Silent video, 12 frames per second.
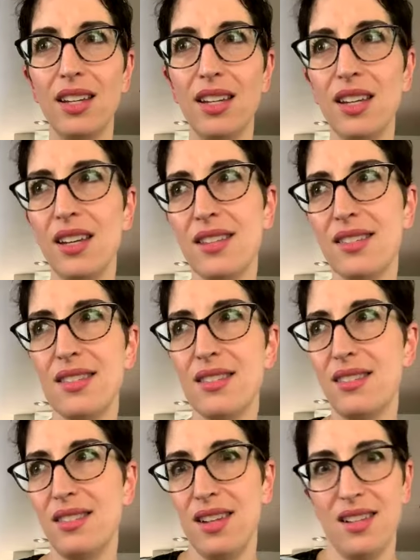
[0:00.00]
it's
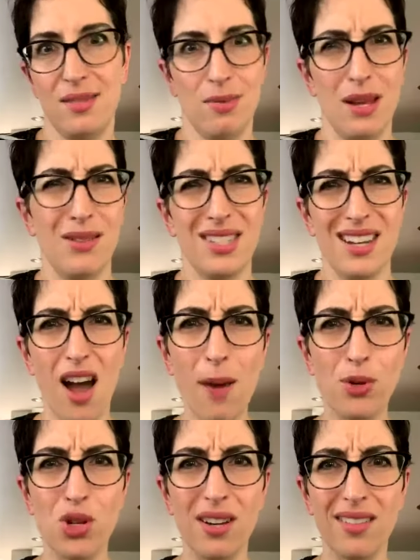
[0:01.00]
an
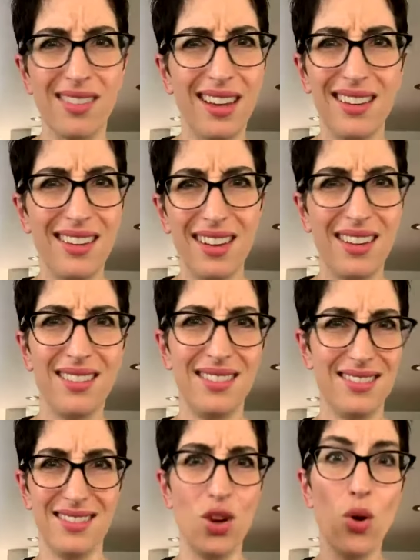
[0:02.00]
option. Like,
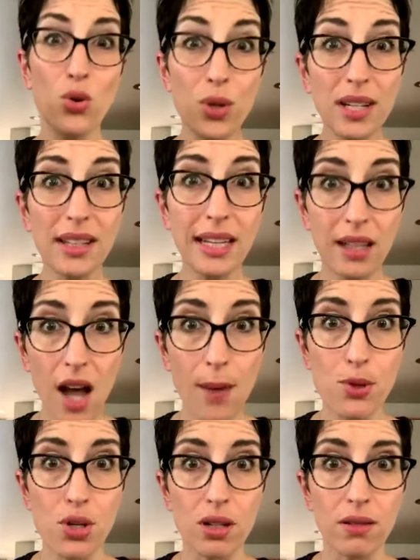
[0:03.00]
don't treat it like an
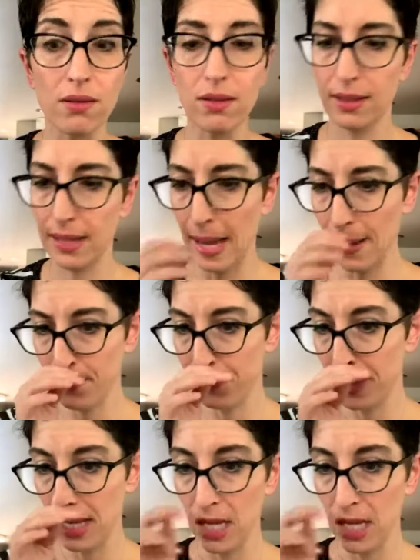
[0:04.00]
option, okay?